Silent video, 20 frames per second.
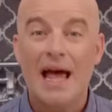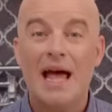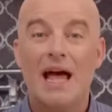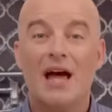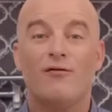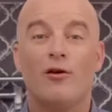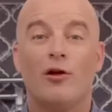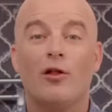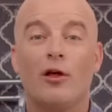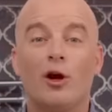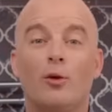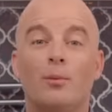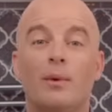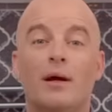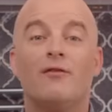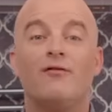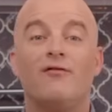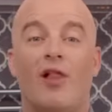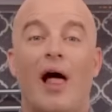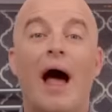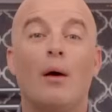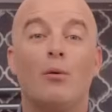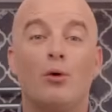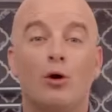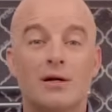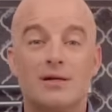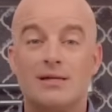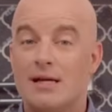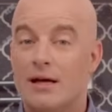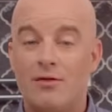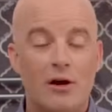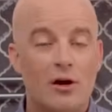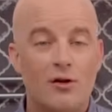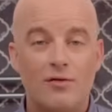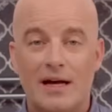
If a little bit of flour is in there,